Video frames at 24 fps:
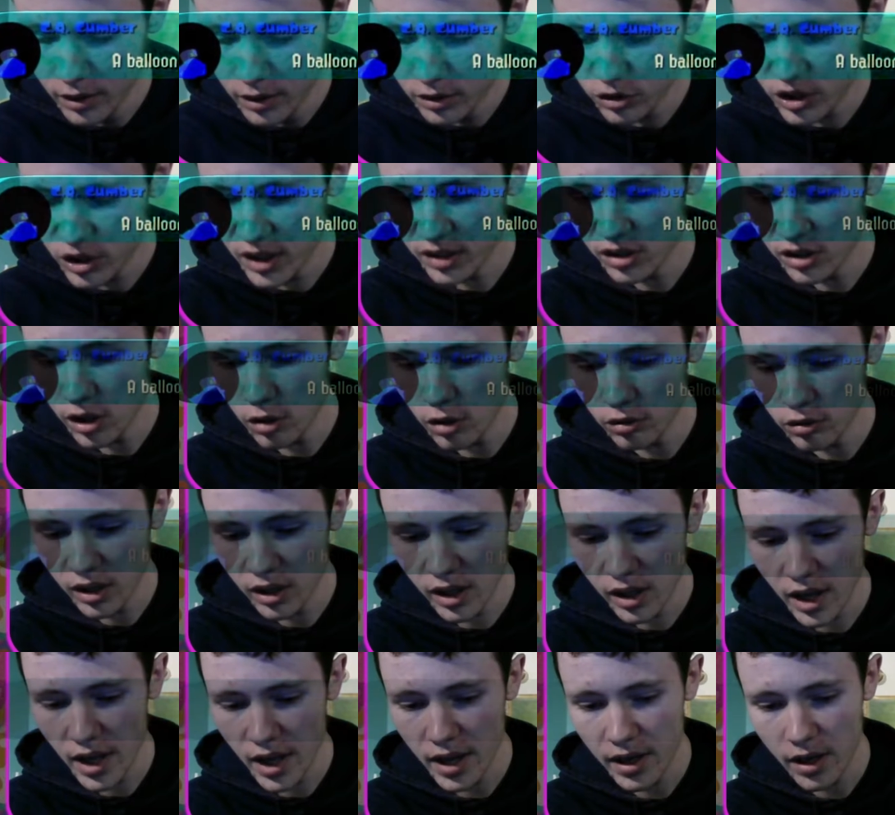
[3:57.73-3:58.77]
she is
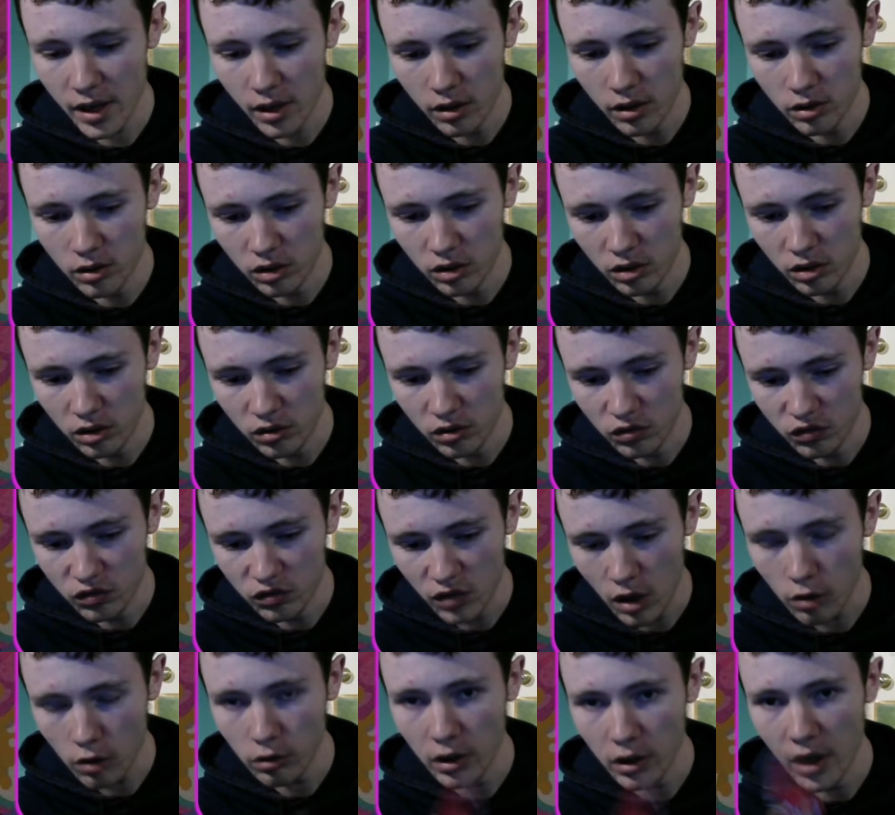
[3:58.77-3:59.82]
holding a
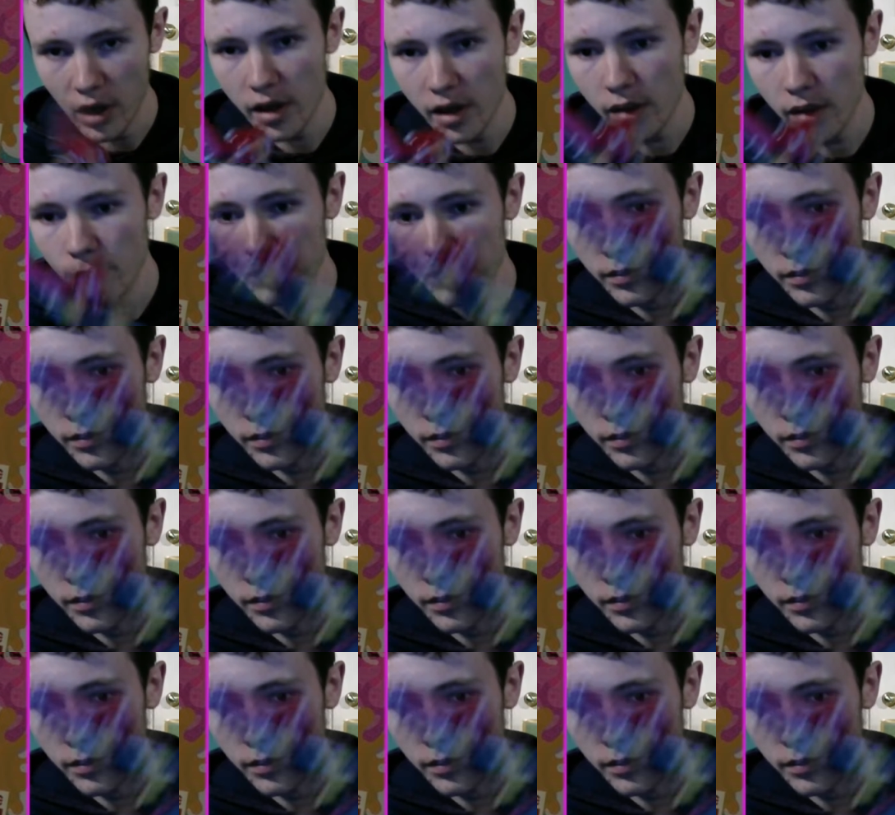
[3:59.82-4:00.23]
roller,